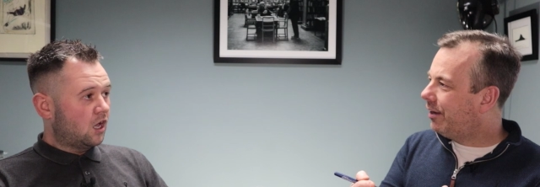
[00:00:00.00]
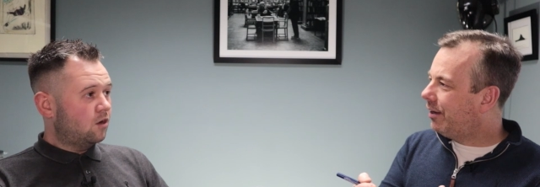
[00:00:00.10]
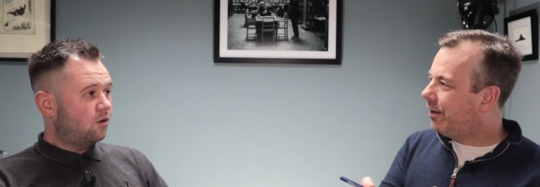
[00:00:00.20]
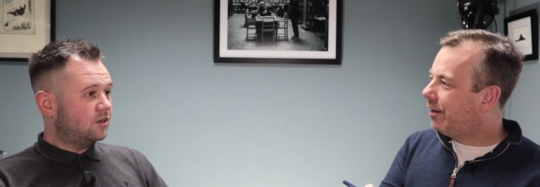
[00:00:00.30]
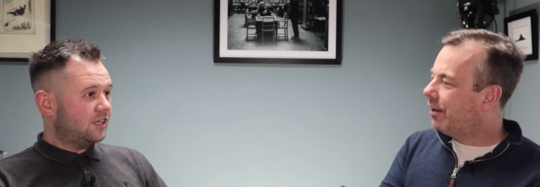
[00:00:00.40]

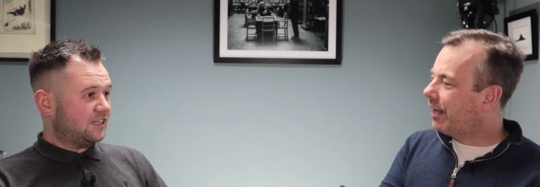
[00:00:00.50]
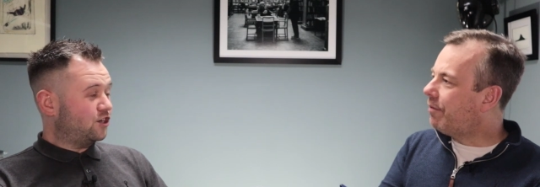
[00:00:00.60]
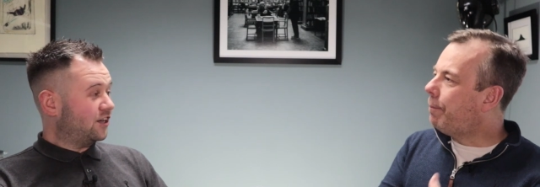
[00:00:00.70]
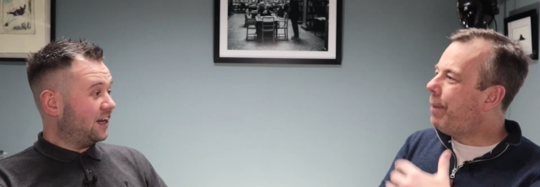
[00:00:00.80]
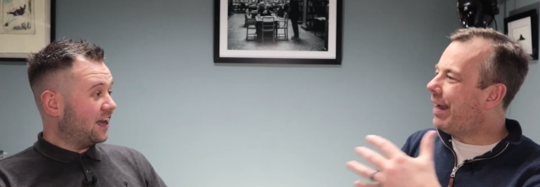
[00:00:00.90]
Speaker 1: Well, let's look
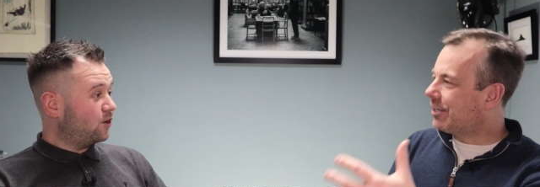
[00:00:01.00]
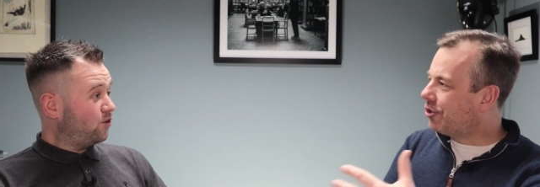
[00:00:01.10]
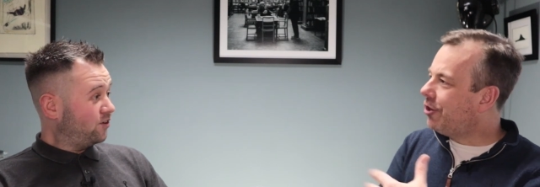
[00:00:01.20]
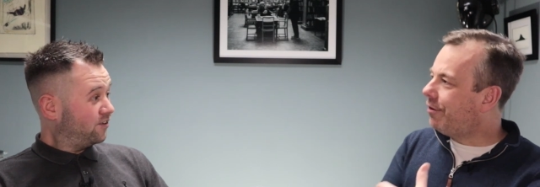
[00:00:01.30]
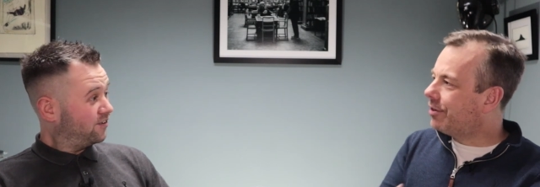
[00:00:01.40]
at Lego.
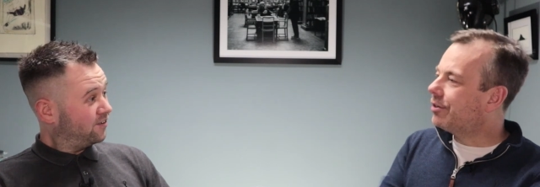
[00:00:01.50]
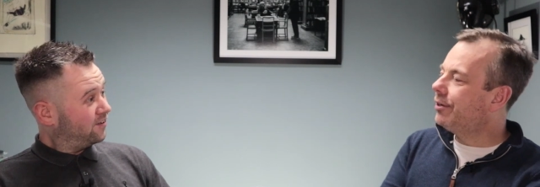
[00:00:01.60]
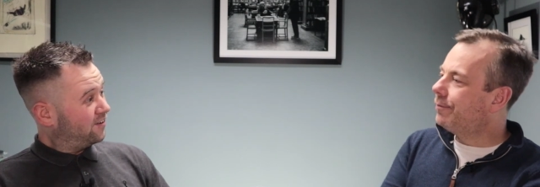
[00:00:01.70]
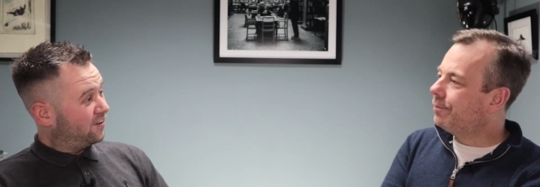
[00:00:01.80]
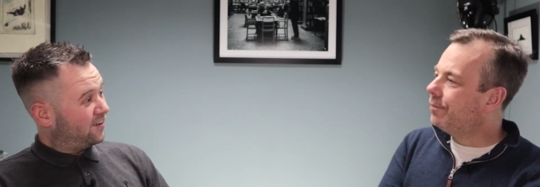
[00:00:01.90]
service.
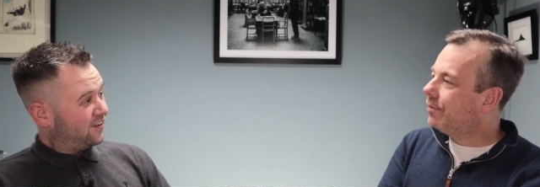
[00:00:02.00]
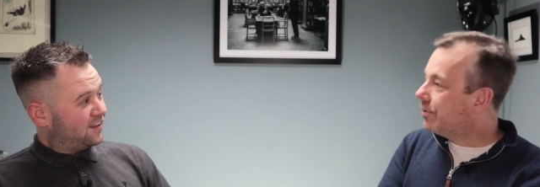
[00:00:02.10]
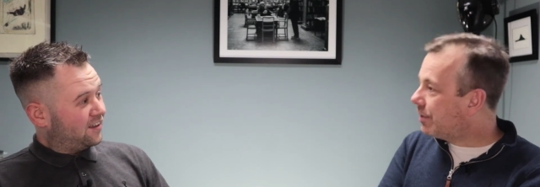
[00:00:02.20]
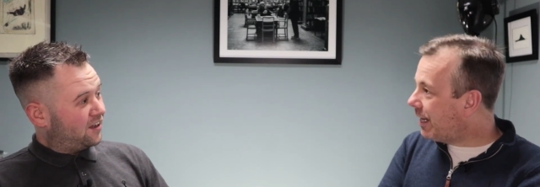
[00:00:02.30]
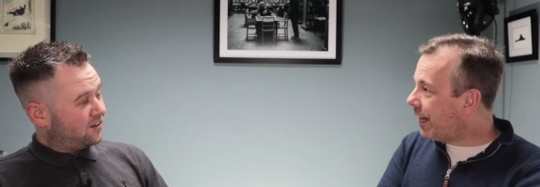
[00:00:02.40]

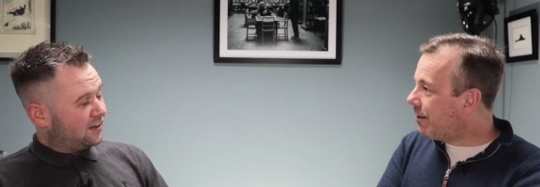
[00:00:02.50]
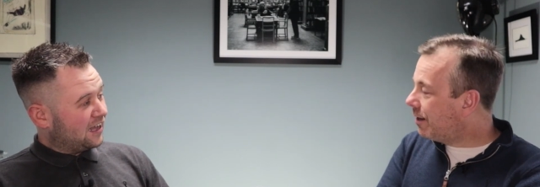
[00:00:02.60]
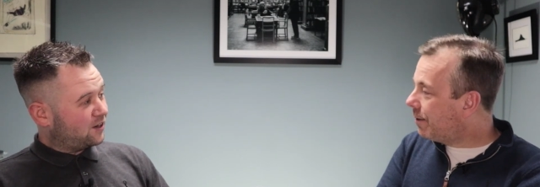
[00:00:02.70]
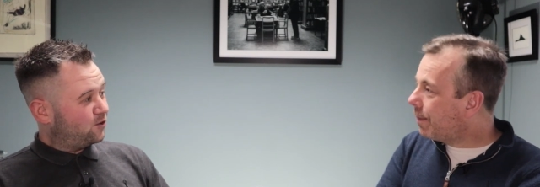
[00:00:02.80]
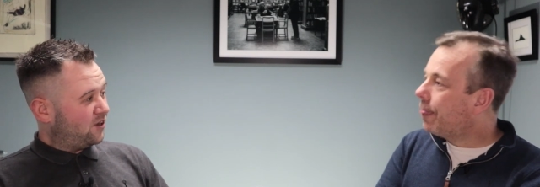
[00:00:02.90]
See again?
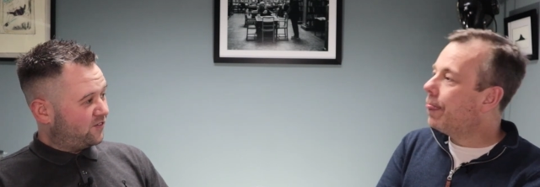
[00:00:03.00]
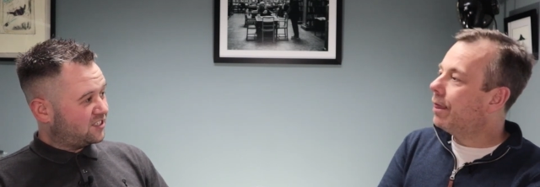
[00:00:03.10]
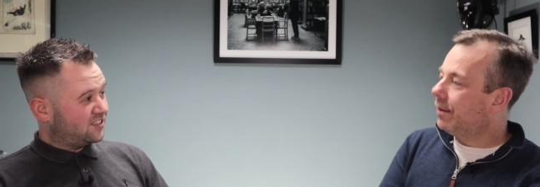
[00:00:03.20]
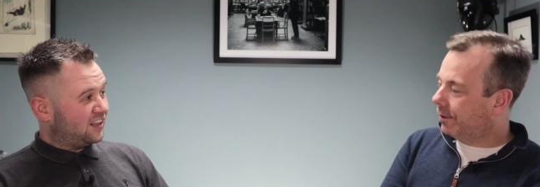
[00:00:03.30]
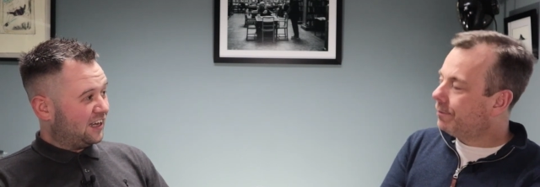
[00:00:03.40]
Lego. Have you
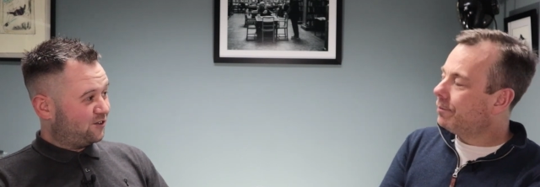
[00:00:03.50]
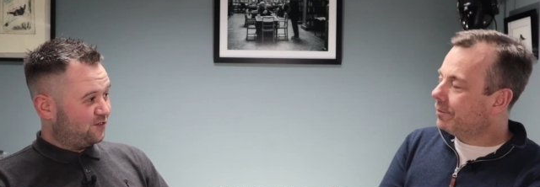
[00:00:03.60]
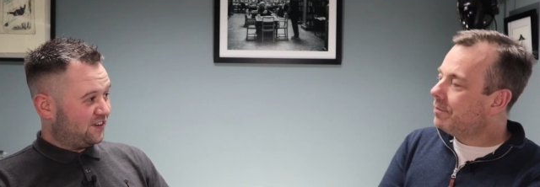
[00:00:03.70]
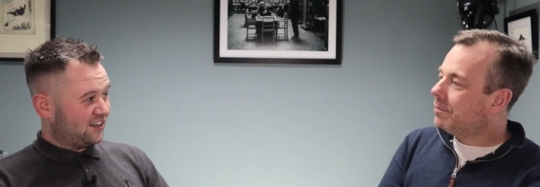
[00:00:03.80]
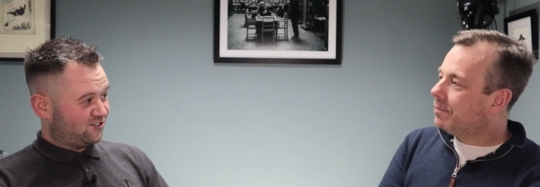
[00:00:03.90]
seen the Lego
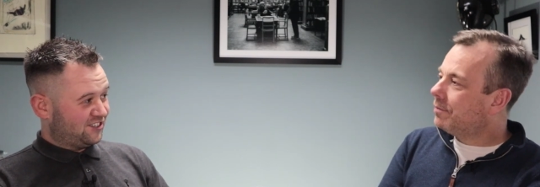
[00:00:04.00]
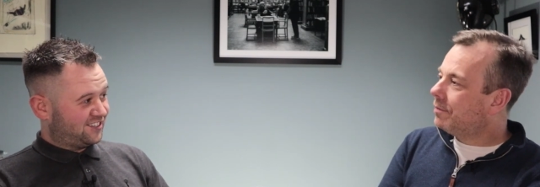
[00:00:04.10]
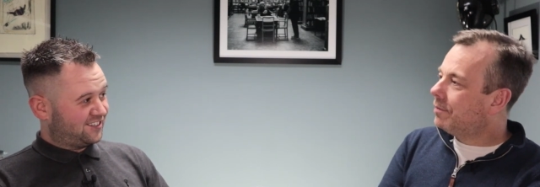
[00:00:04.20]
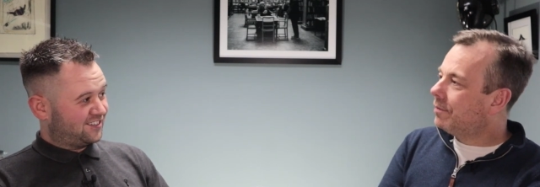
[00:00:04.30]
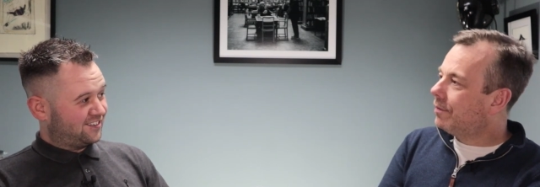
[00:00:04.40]

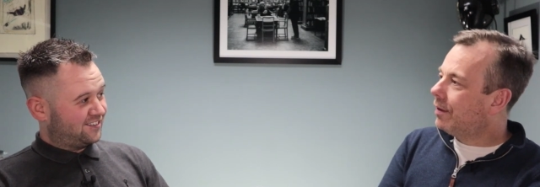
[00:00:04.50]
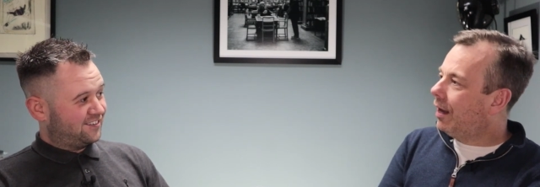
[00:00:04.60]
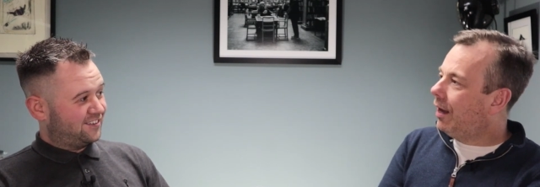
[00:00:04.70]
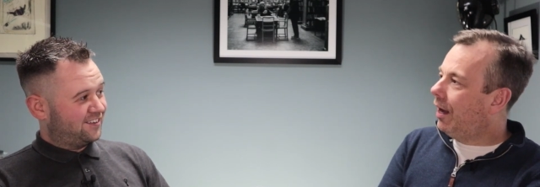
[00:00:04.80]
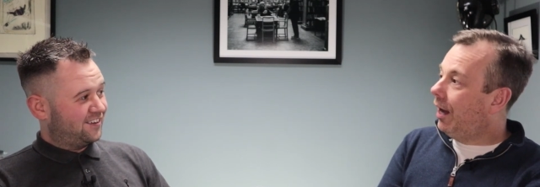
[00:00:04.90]
factories?
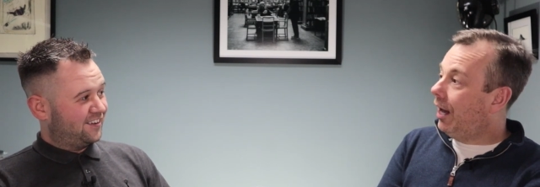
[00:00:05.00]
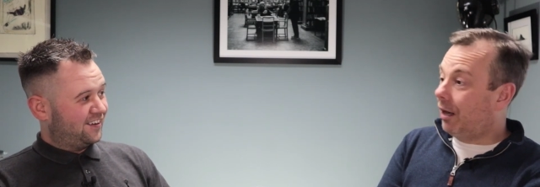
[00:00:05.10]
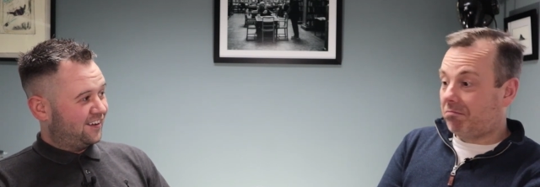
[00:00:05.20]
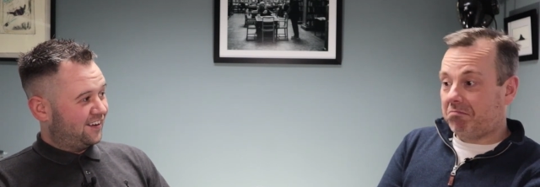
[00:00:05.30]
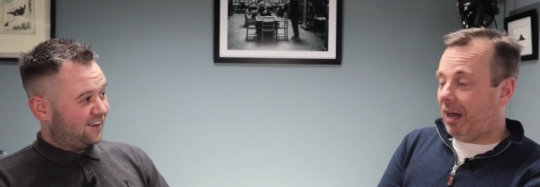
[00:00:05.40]

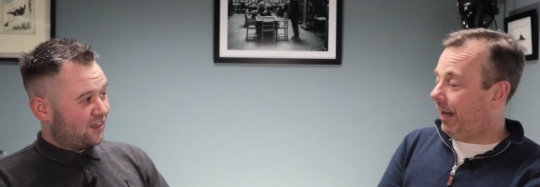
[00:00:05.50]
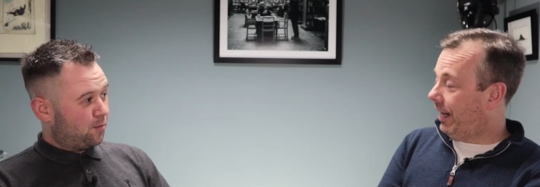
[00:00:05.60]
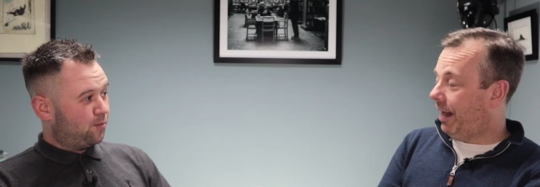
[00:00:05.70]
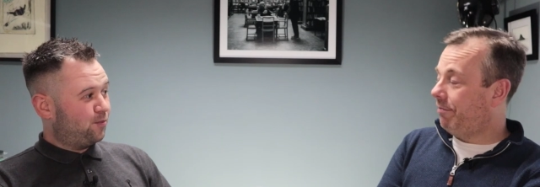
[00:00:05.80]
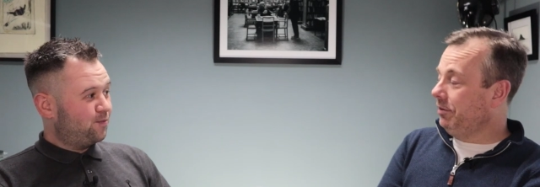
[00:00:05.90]
I they're,
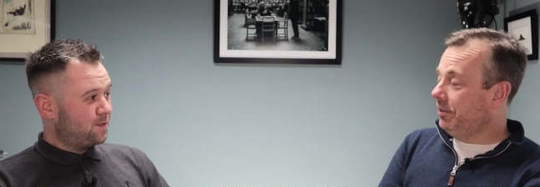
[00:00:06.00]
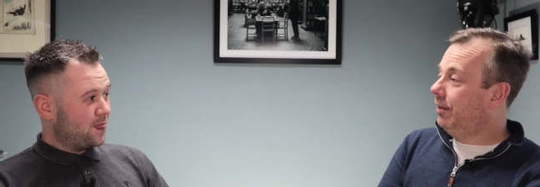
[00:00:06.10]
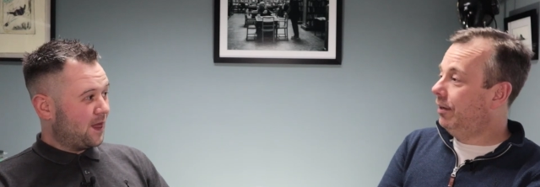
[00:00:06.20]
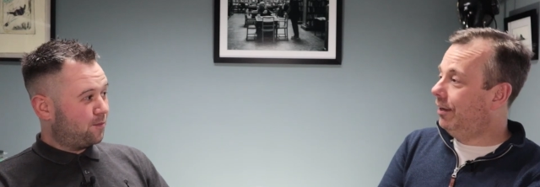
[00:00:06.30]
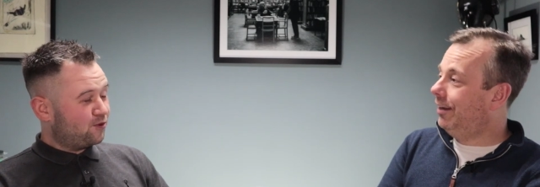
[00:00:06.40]
haven't.
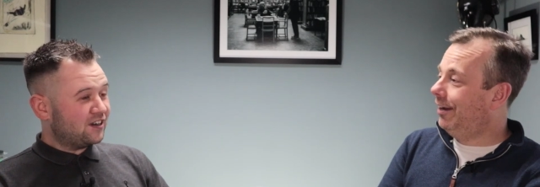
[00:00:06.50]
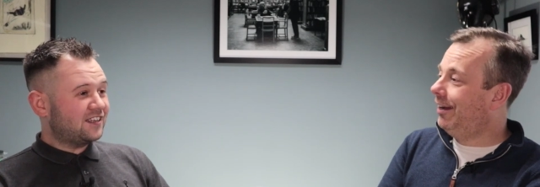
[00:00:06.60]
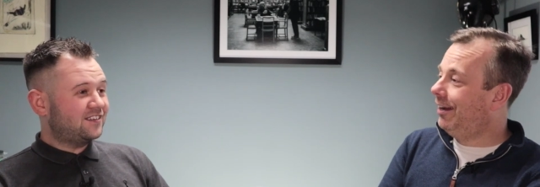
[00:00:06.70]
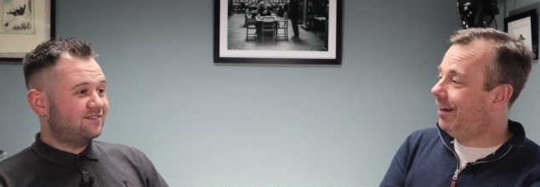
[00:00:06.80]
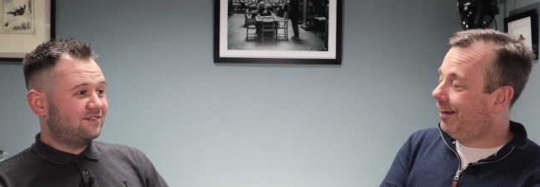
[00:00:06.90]
They're pretty,
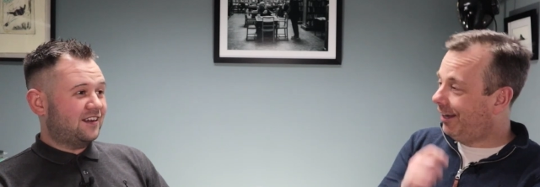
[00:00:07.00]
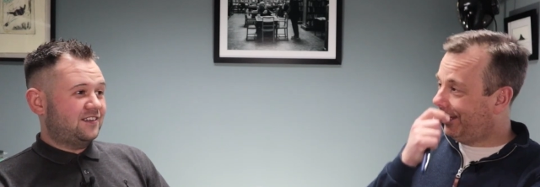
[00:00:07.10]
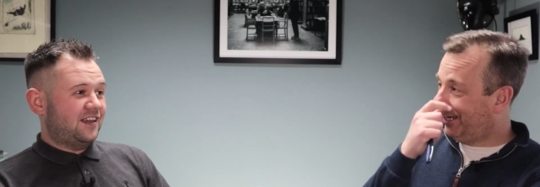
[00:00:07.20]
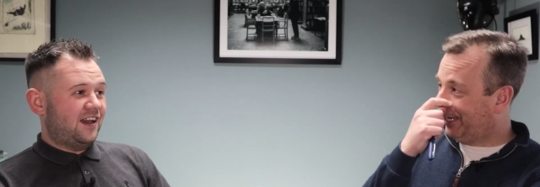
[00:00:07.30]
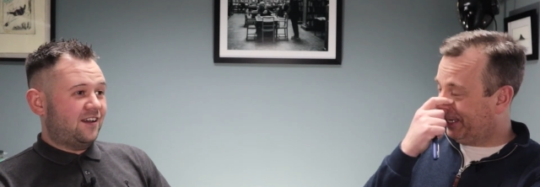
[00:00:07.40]
uh,
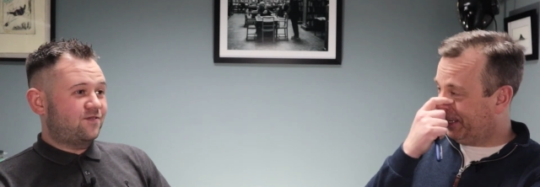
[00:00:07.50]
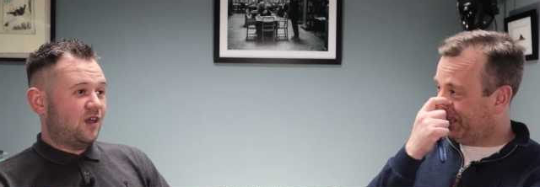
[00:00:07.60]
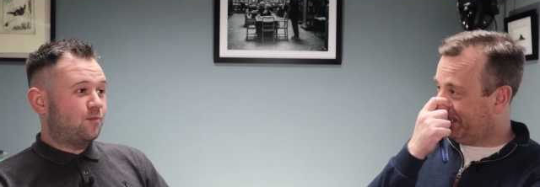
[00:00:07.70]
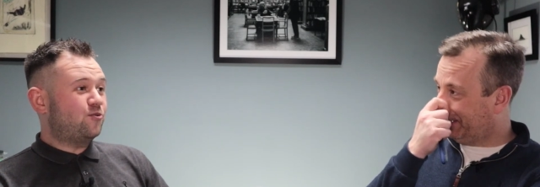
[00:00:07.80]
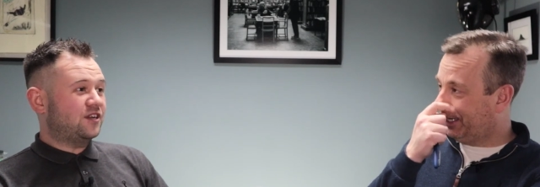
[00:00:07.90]
yeah,
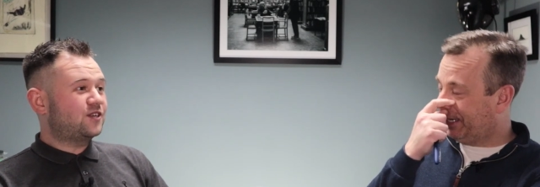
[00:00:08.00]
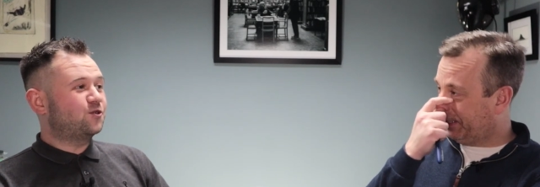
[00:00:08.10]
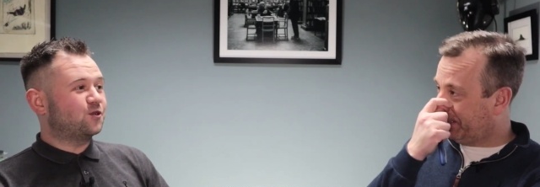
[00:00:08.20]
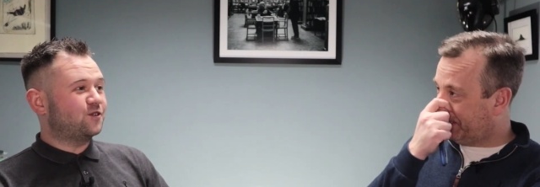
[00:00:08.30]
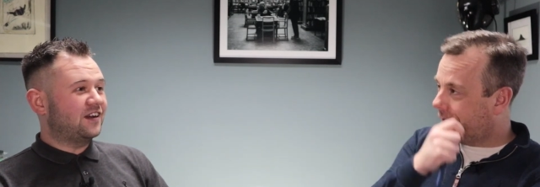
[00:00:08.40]
they're pretty
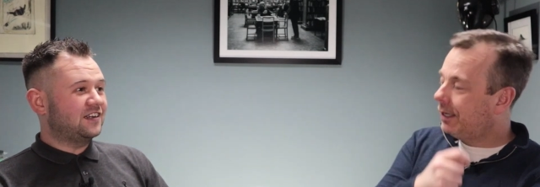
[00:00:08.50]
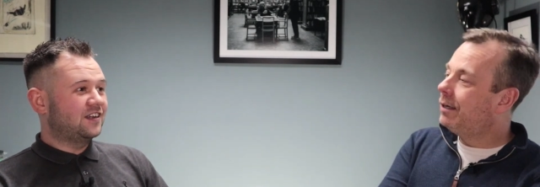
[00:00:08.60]
cool, right?